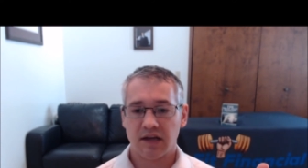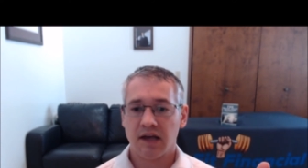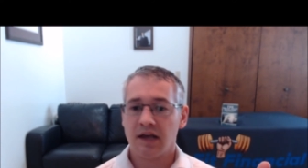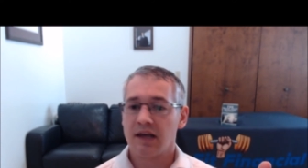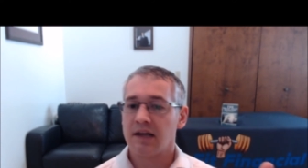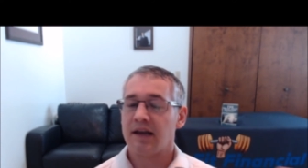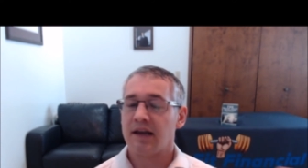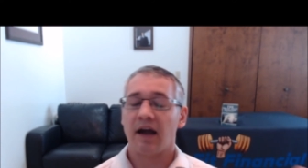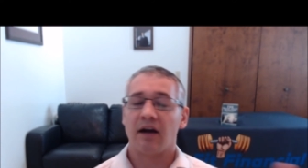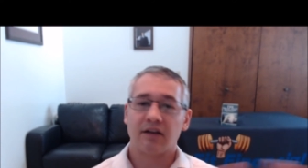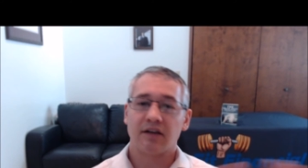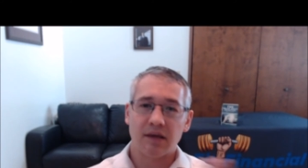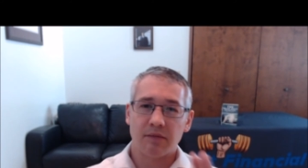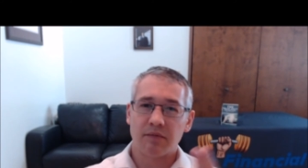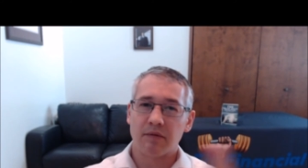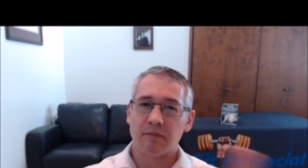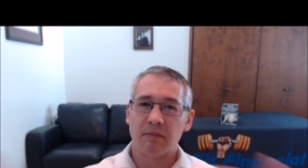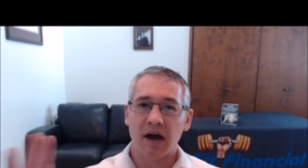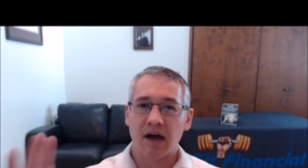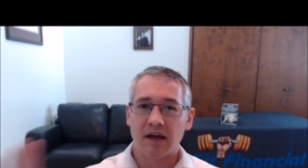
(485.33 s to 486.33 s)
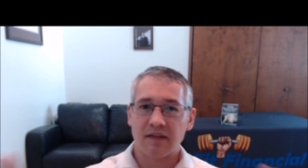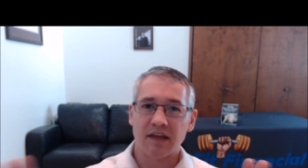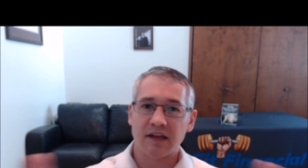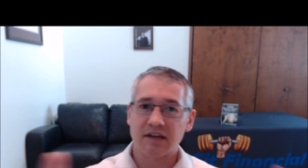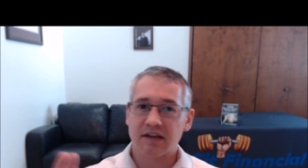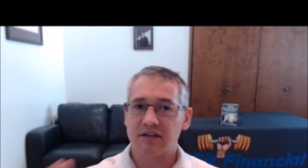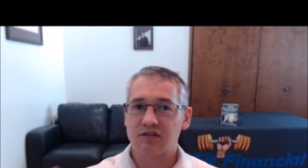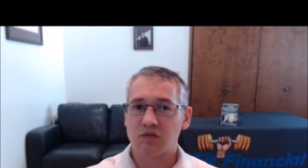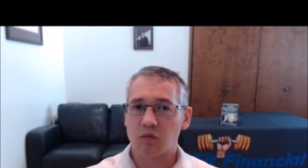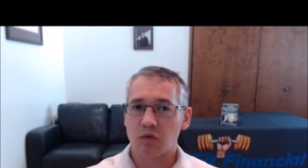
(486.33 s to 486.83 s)
Now, keep in mind that
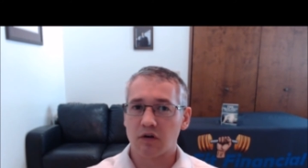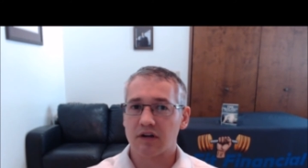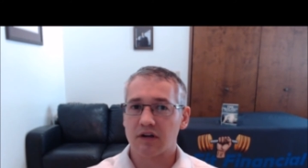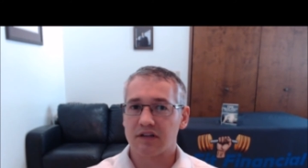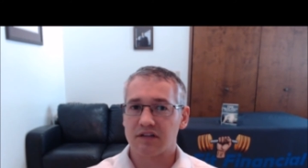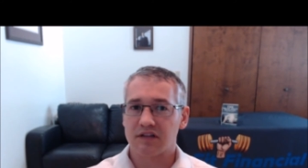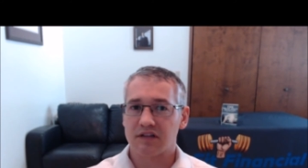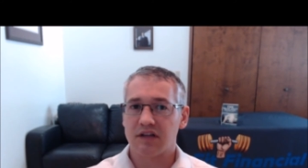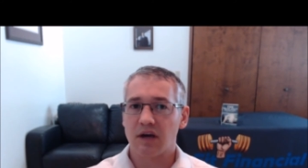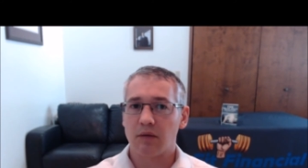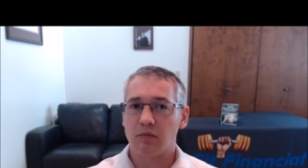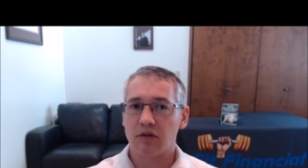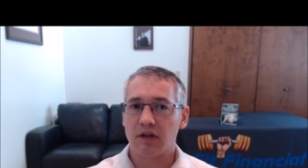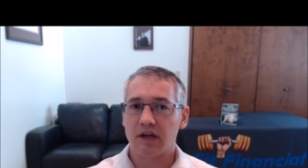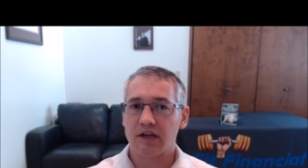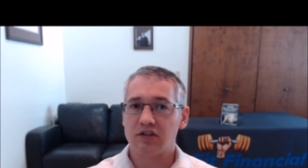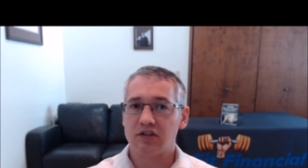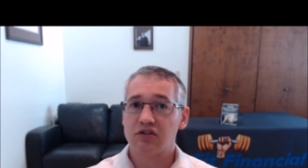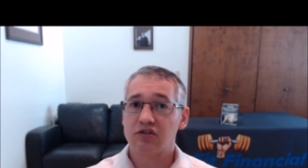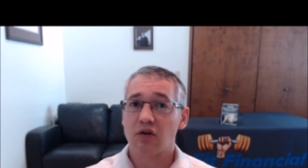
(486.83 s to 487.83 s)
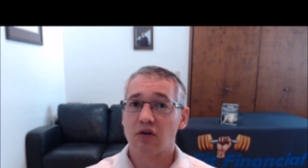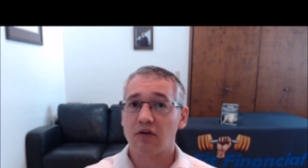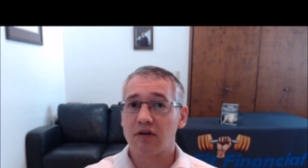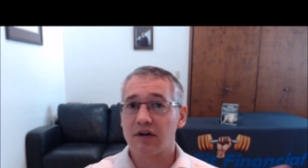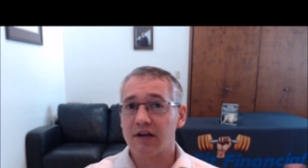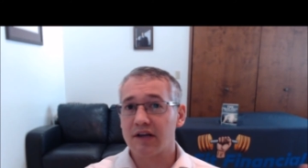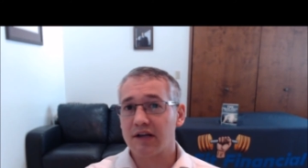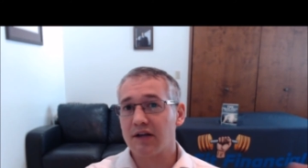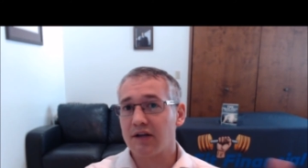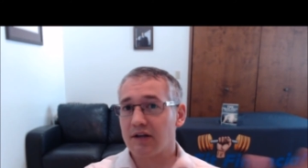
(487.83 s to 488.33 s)
does work as a double-edged
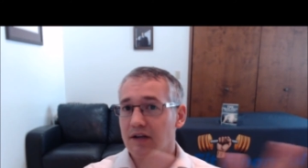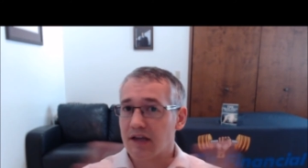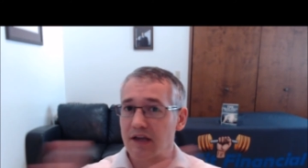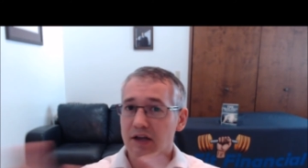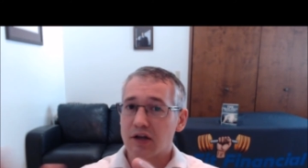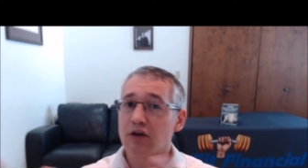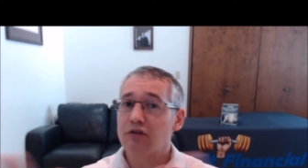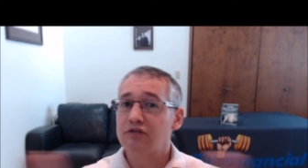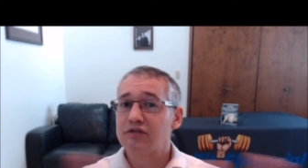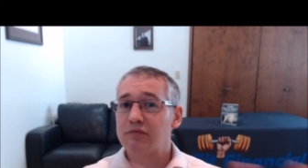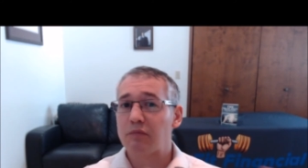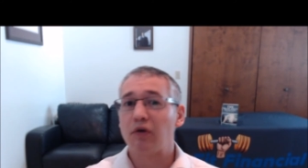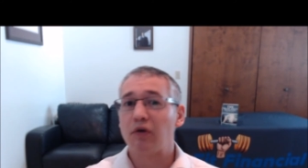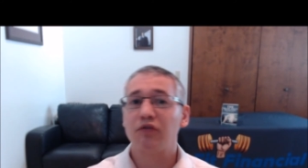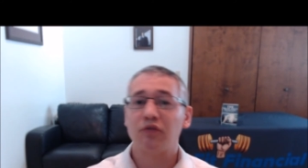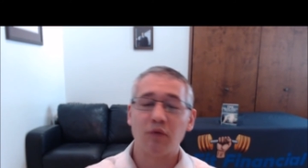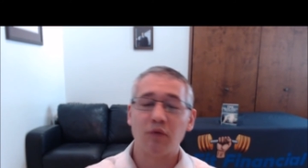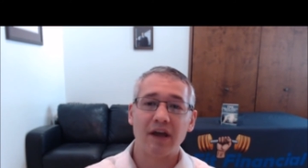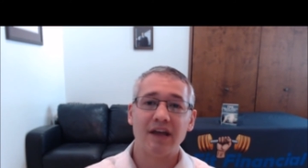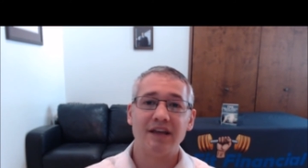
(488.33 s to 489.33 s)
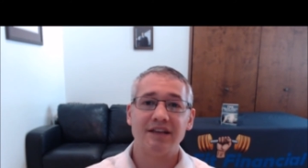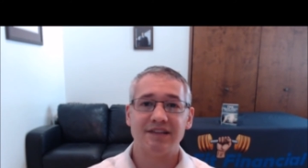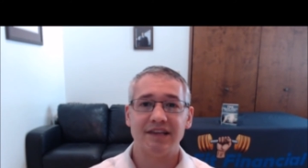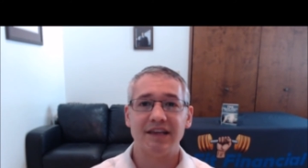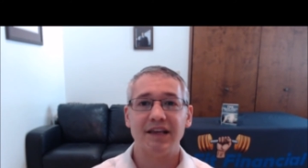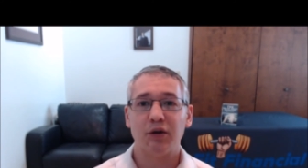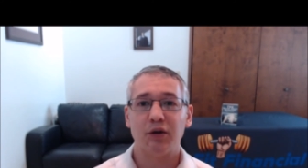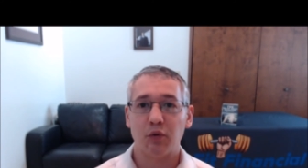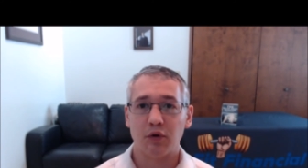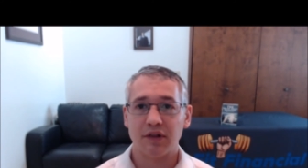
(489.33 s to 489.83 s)
sword. It goes both ways
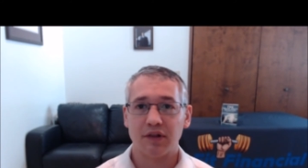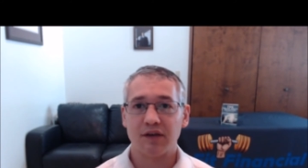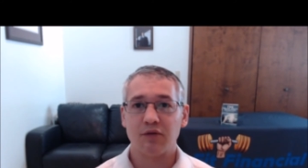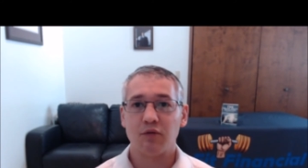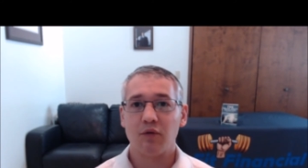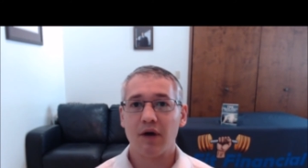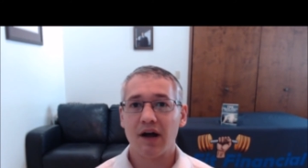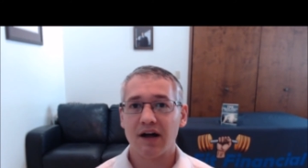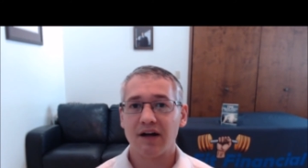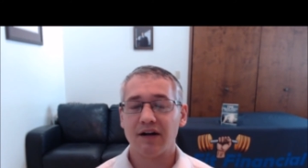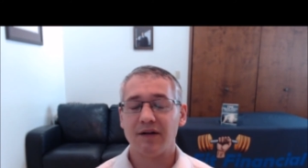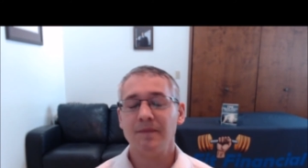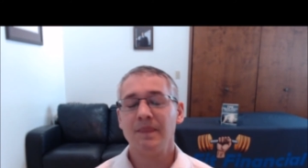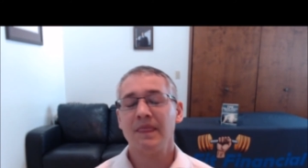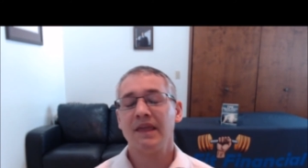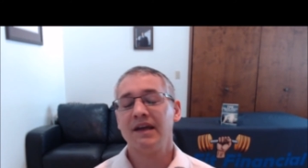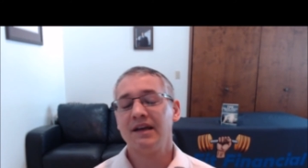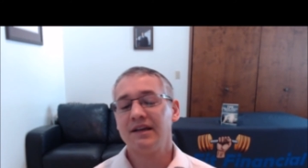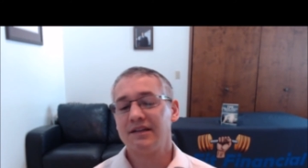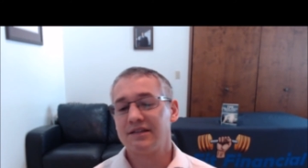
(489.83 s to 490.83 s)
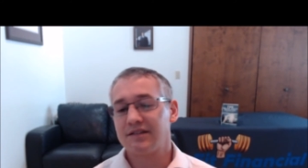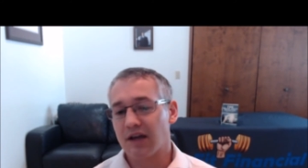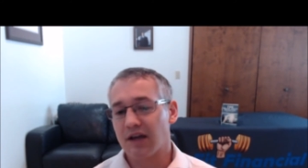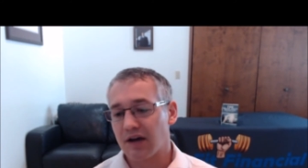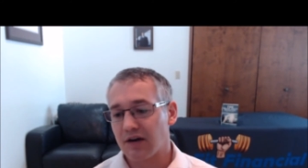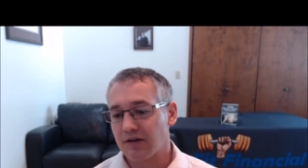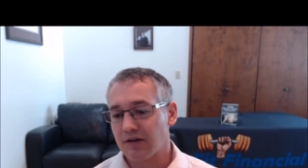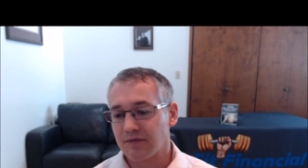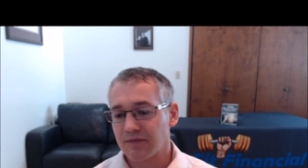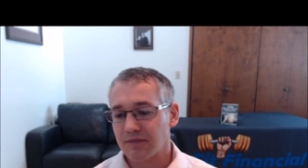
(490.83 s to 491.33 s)
equally well.
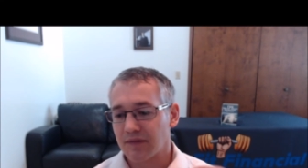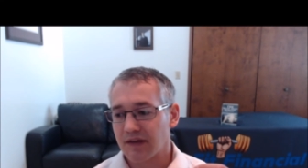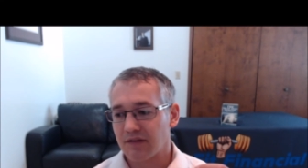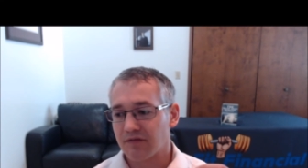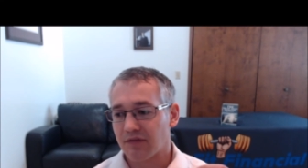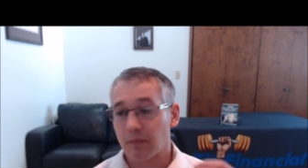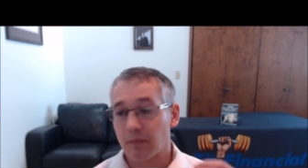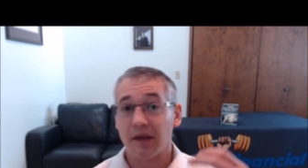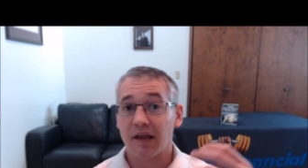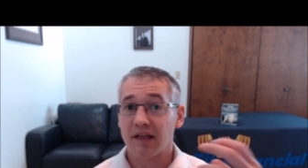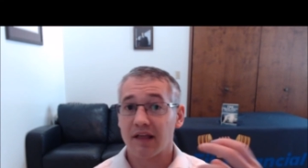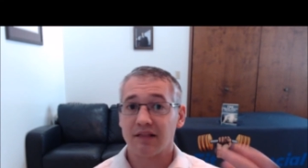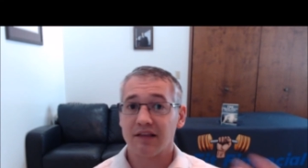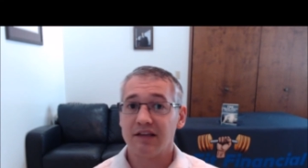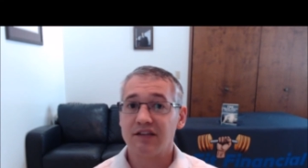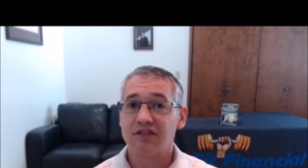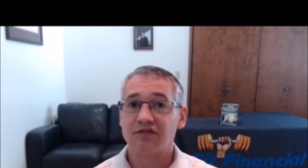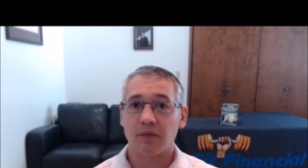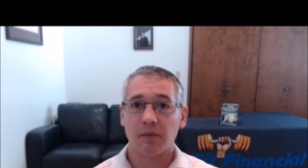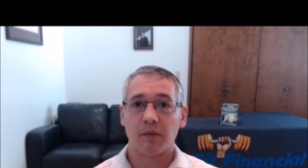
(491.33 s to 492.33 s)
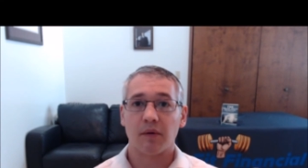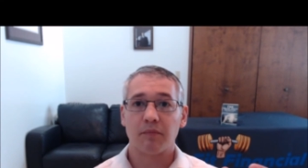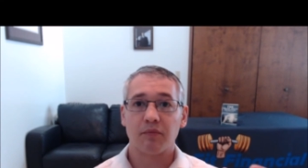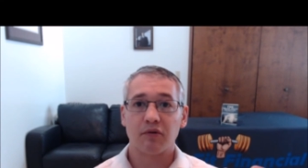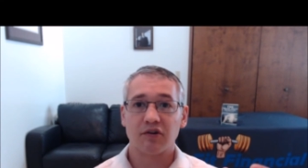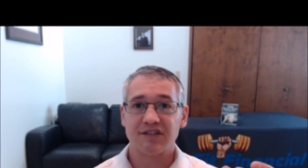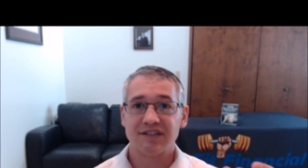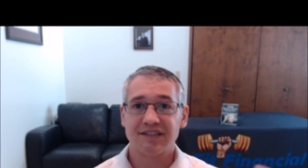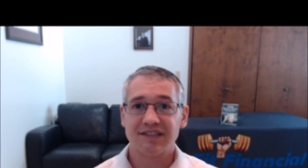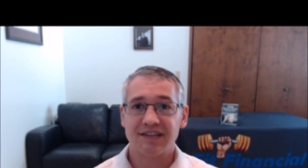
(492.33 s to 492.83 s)
So at least from a
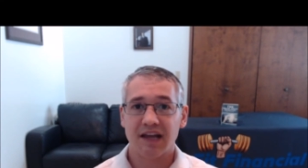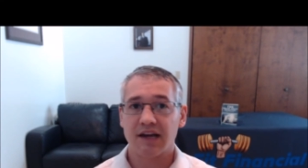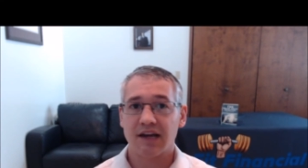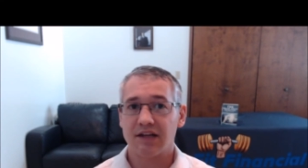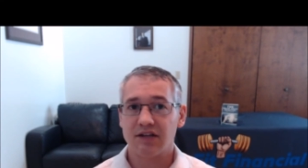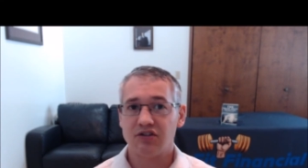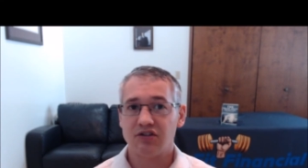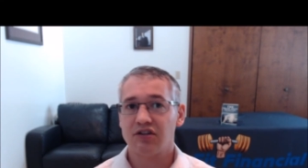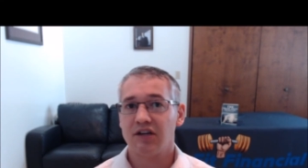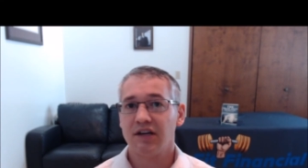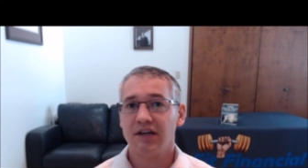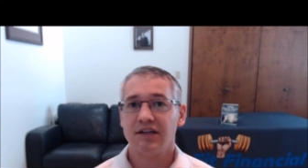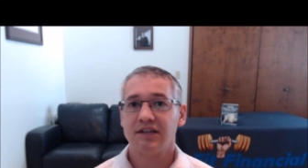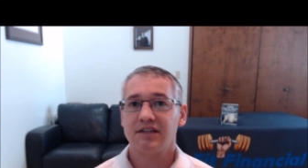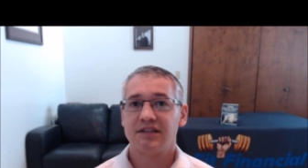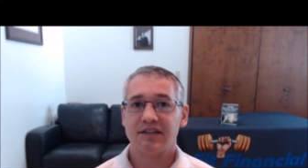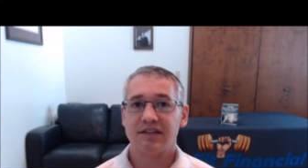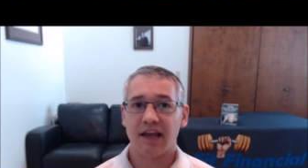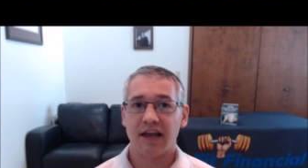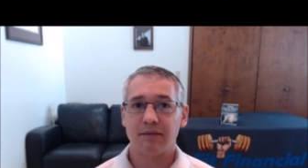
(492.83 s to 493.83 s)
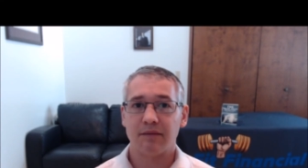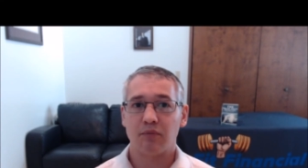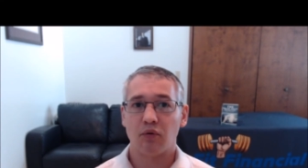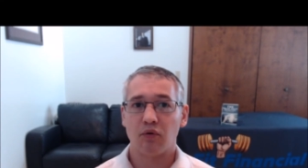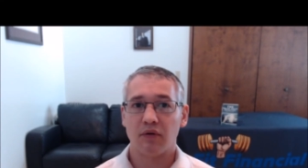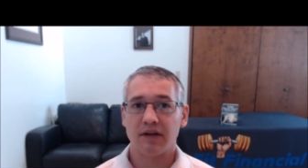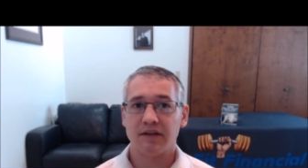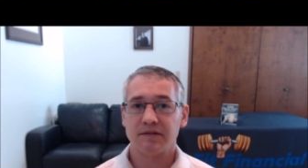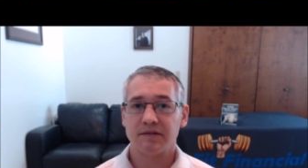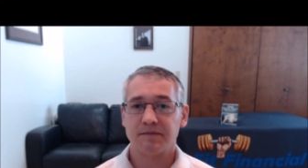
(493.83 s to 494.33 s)
percentage standpoint.